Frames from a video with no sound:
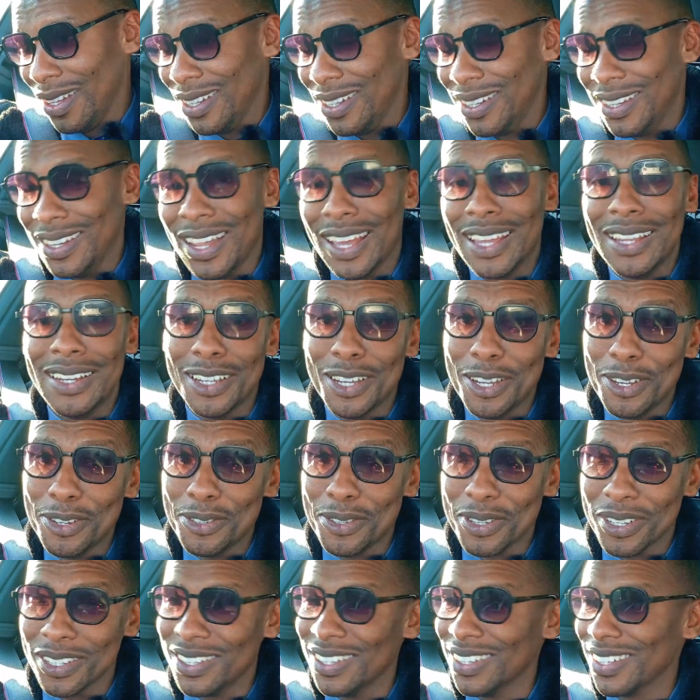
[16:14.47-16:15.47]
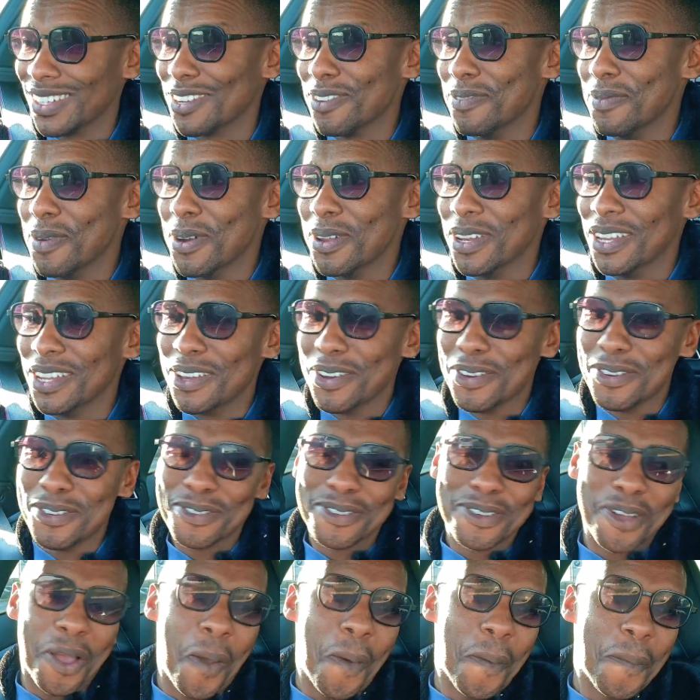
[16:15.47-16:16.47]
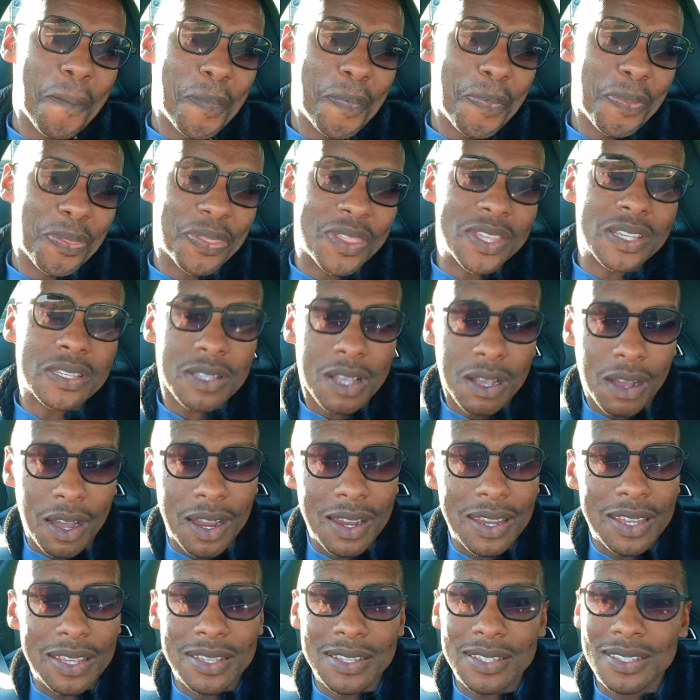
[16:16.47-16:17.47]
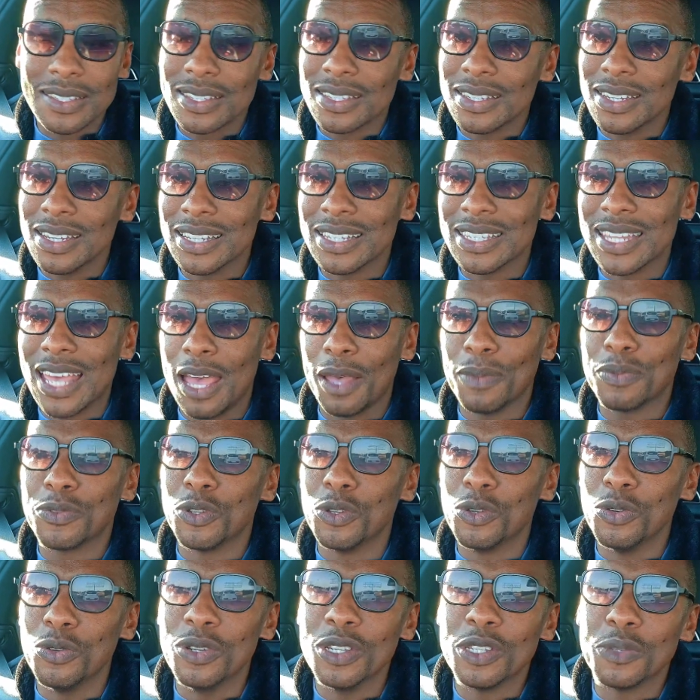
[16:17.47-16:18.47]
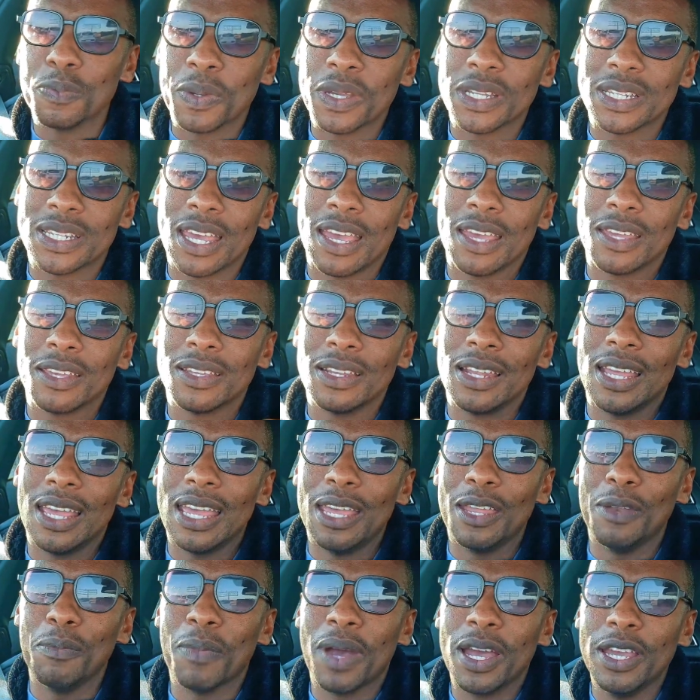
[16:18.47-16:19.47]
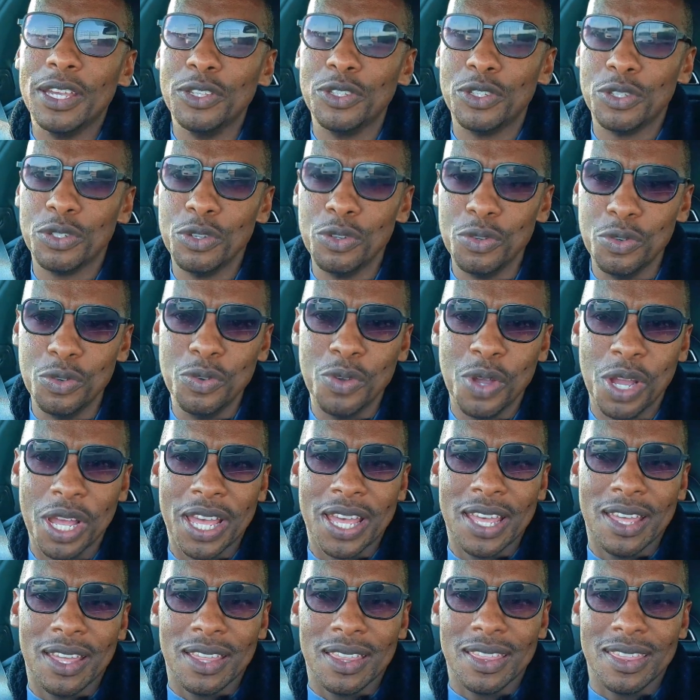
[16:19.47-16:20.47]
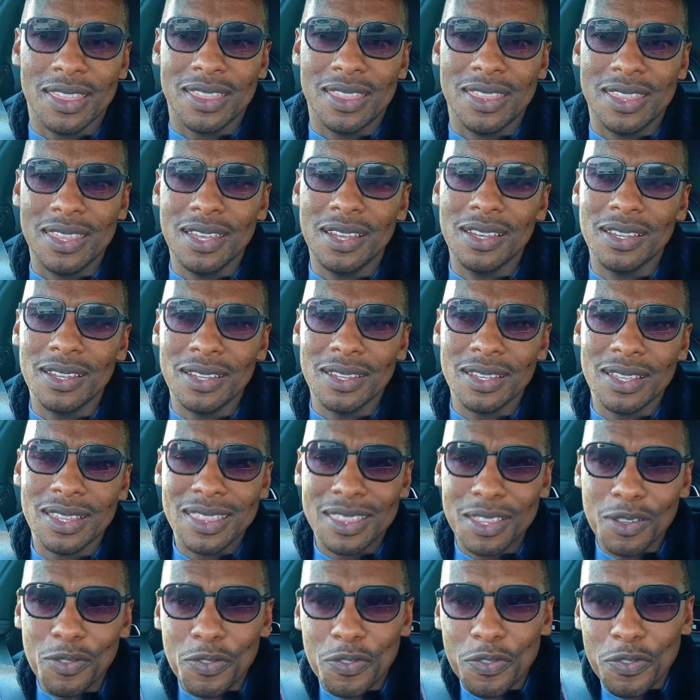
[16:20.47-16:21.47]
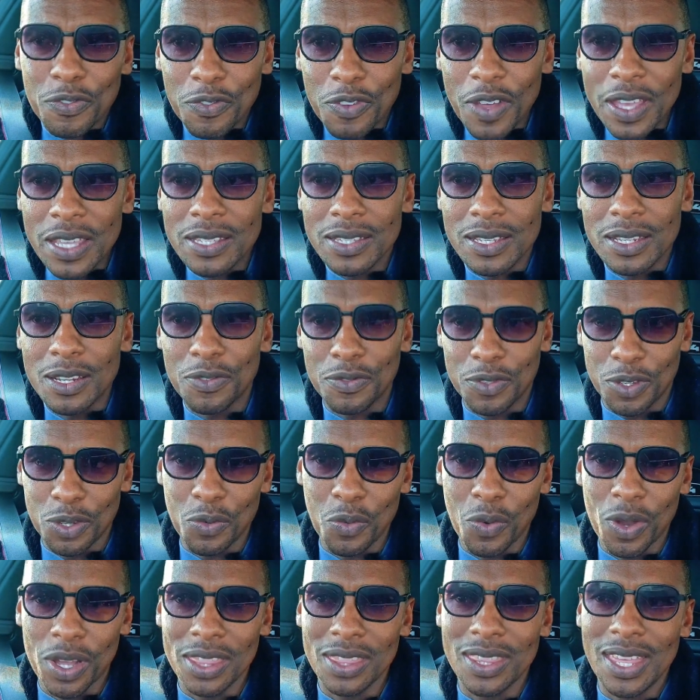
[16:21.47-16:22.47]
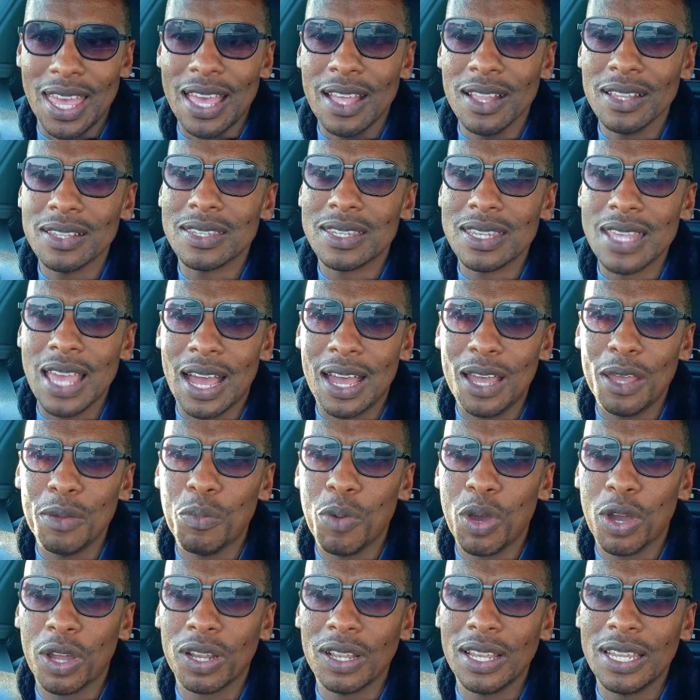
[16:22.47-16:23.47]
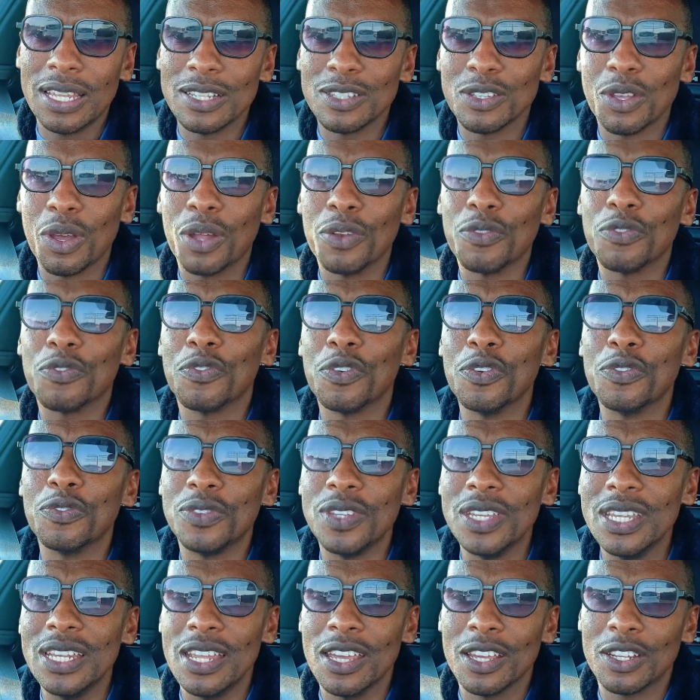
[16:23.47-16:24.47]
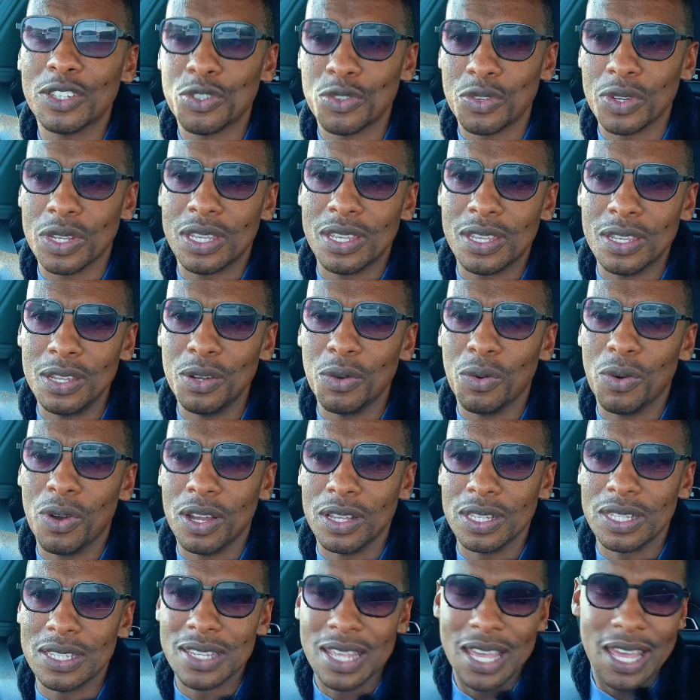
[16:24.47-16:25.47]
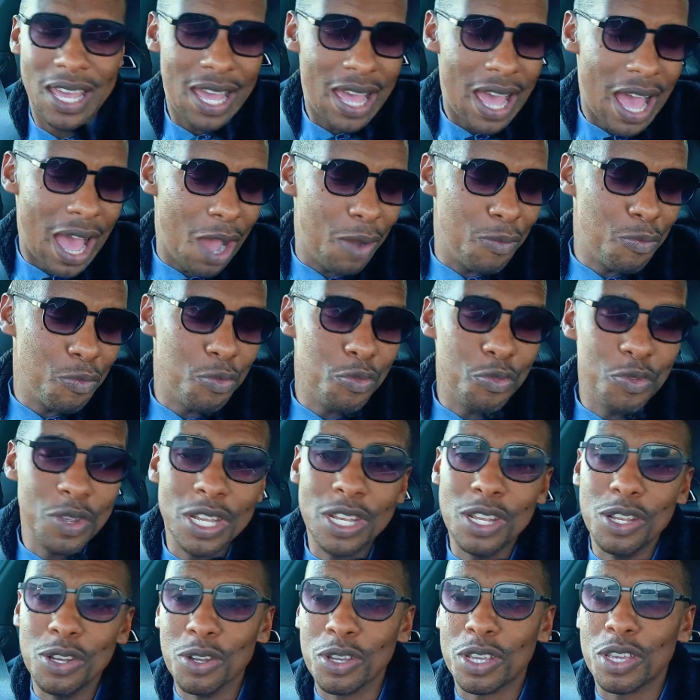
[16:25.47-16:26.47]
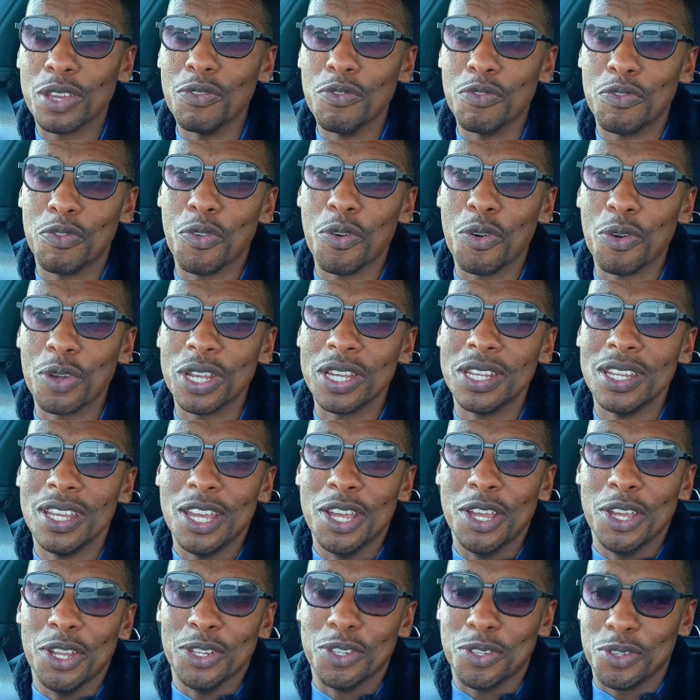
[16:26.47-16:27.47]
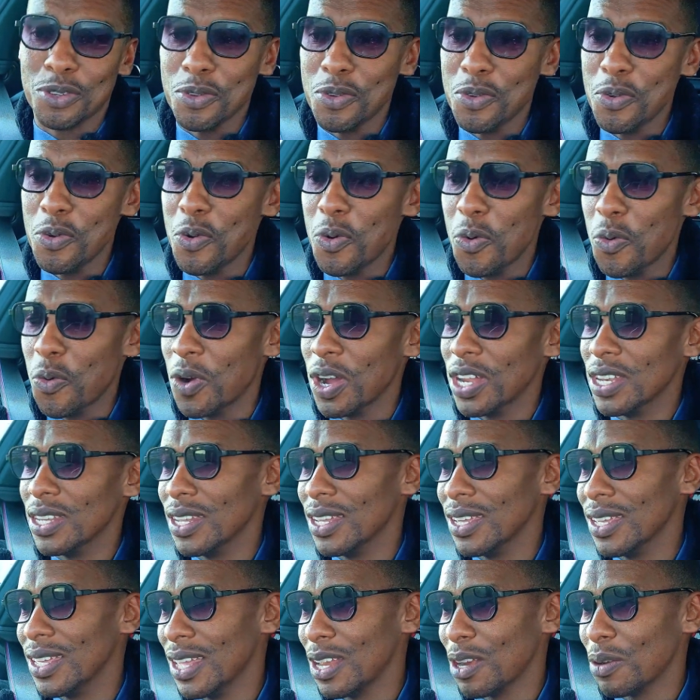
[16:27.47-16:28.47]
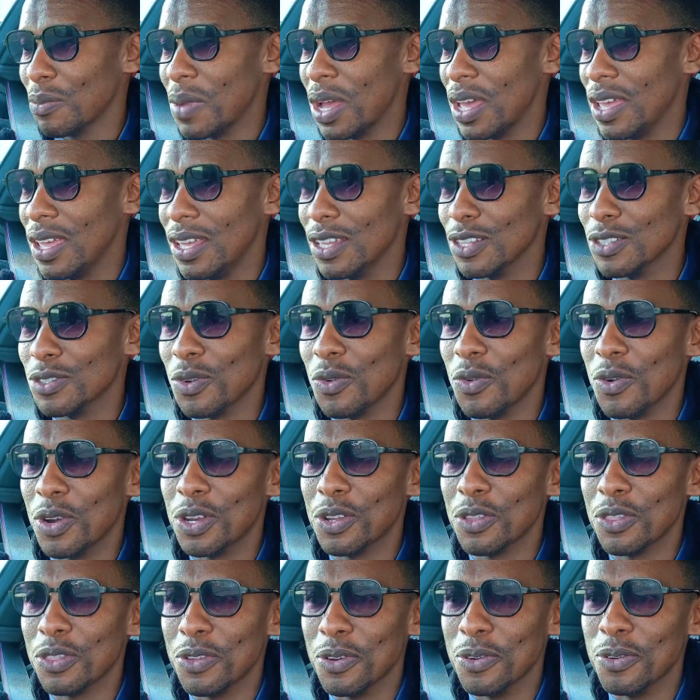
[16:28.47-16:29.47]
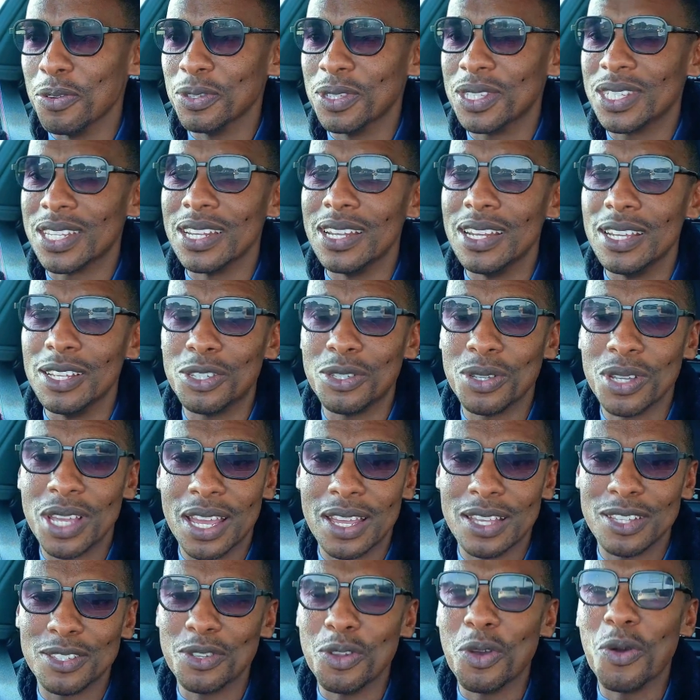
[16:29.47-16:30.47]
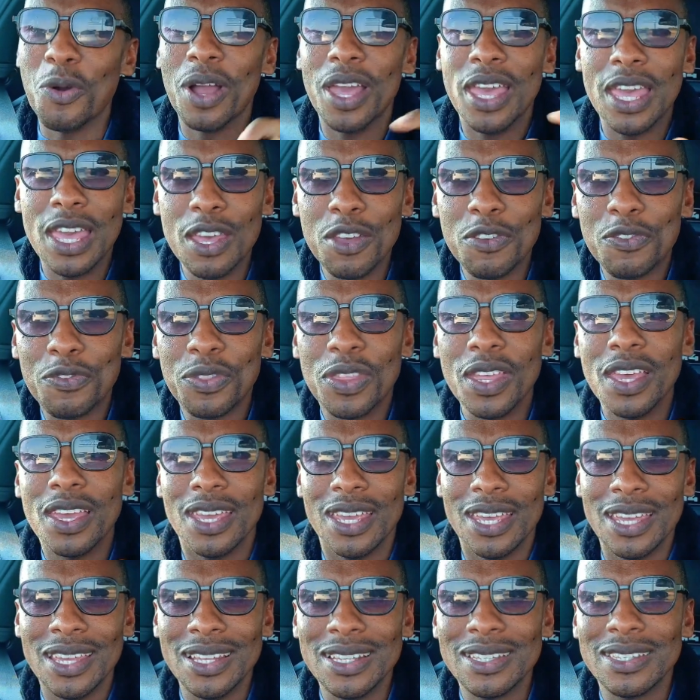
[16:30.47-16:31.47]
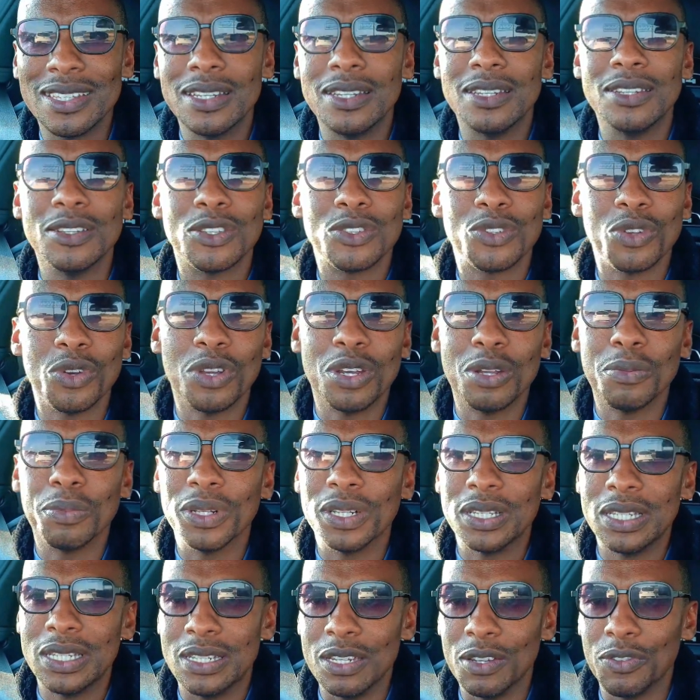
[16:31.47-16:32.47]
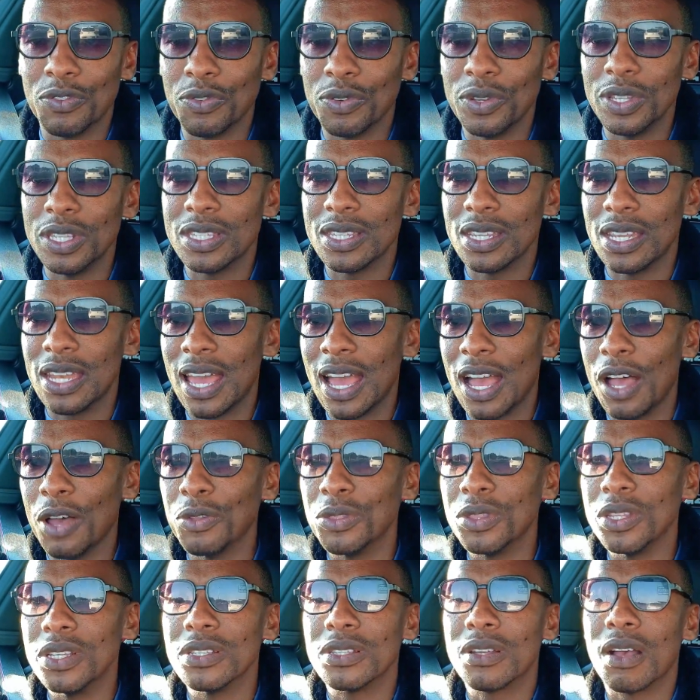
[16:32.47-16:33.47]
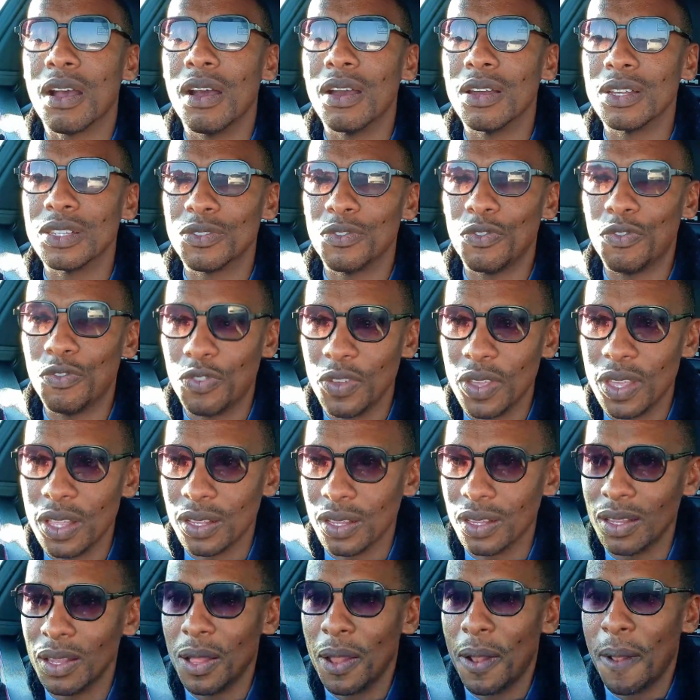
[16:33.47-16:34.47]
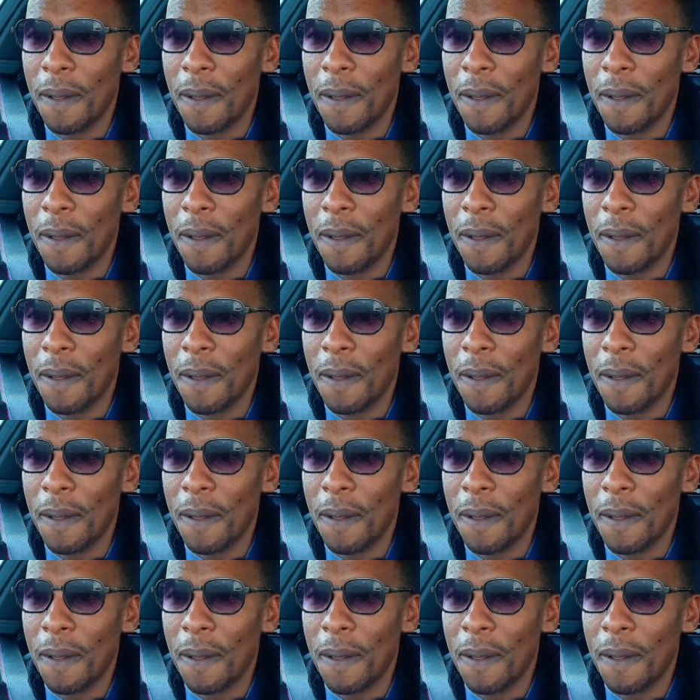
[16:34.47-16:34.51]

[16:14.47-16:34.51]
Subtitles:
900, come on now. This car is absolutely spectacular, and mind you, the facelifted one, the LCI model, has got 15 extra kilowatts. I'm really looking forward to one day getting my hands on one of those to let you guys know if there is a discernible difference in how these cars feel.